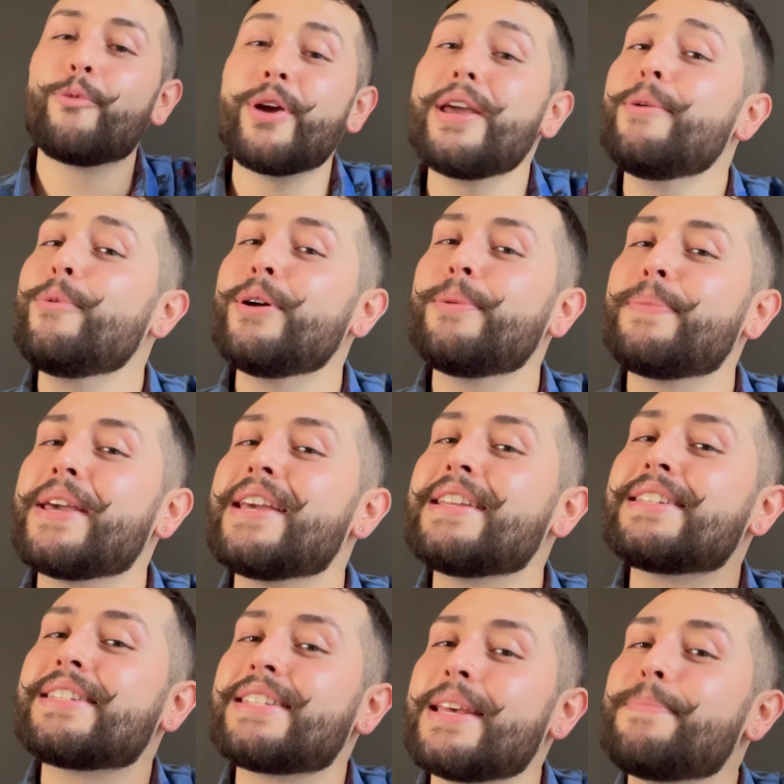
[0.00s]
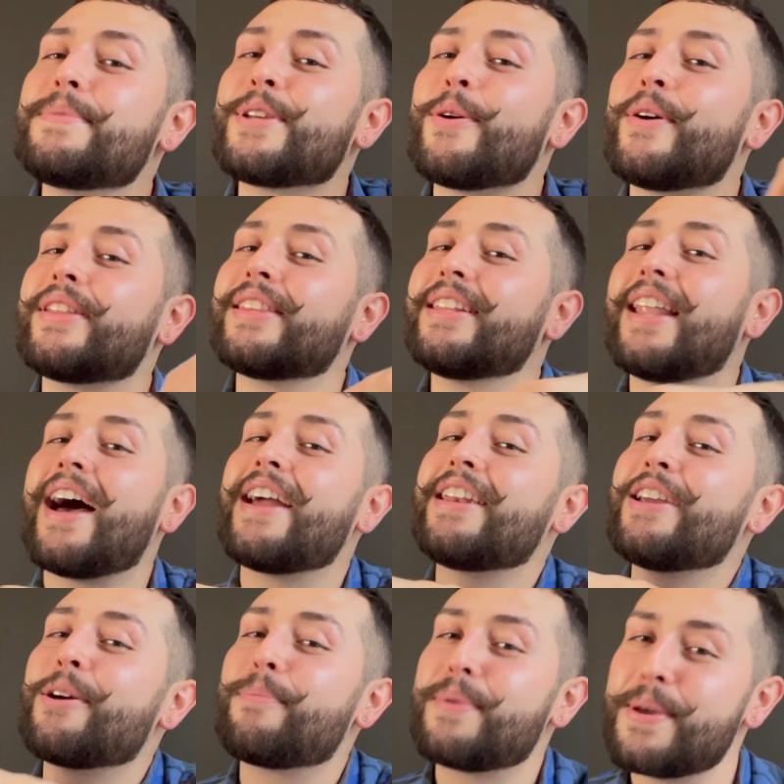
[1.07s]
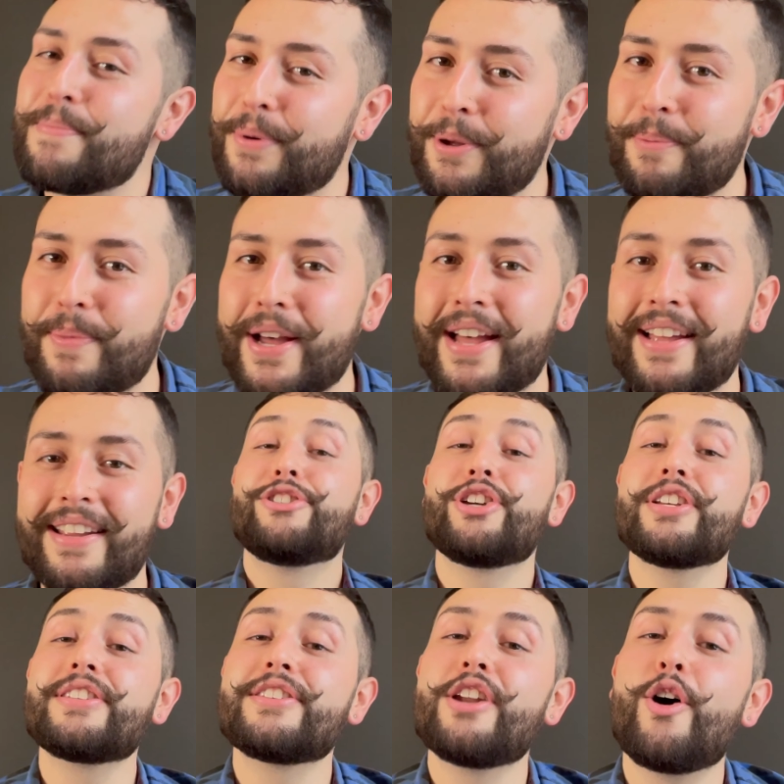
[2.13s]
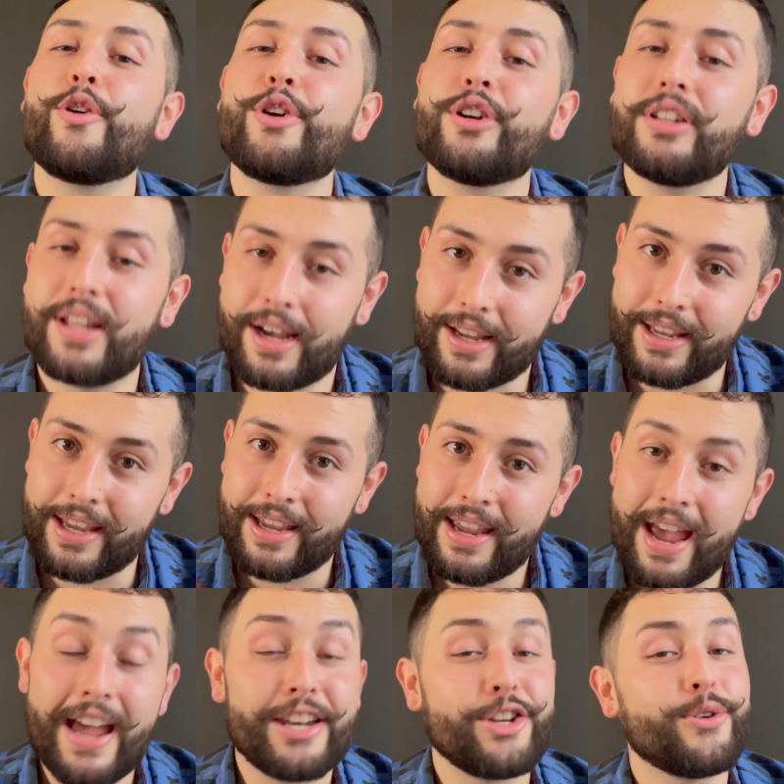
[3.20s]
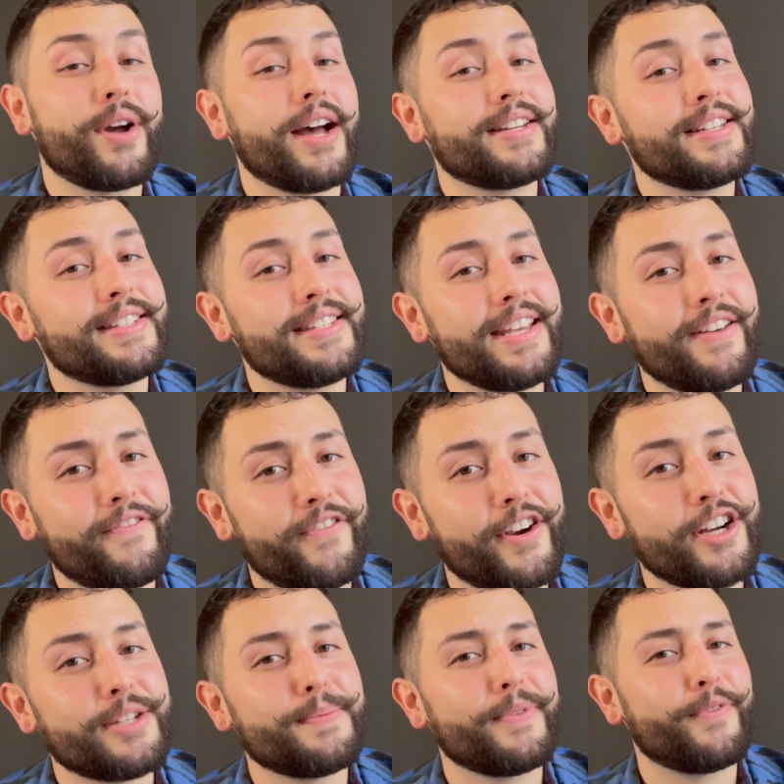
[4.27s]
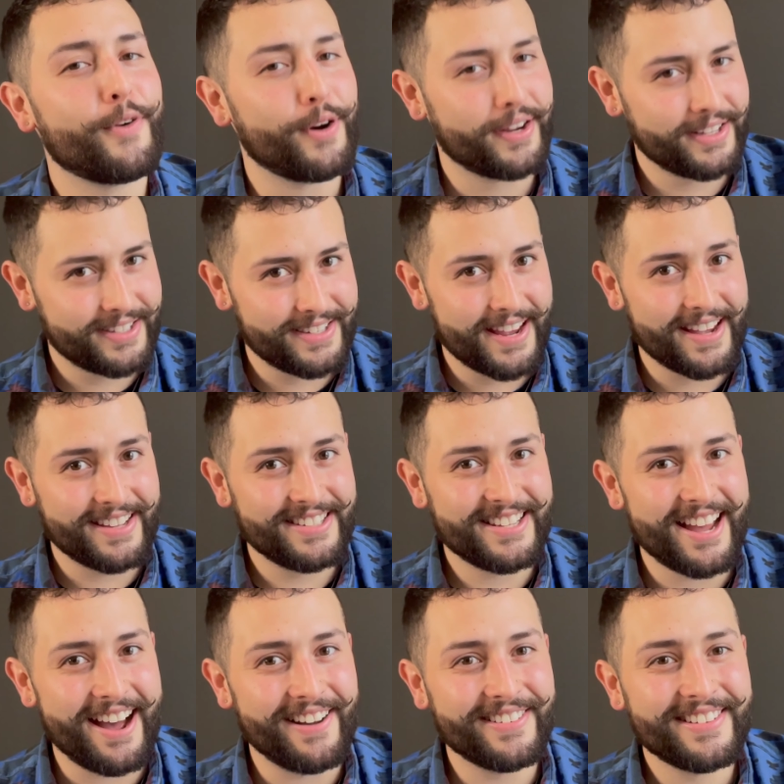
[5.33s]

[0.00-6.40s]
We will be tiptoeing the line here, people, but just know you're lucky and you got to see it first before it gets taken down.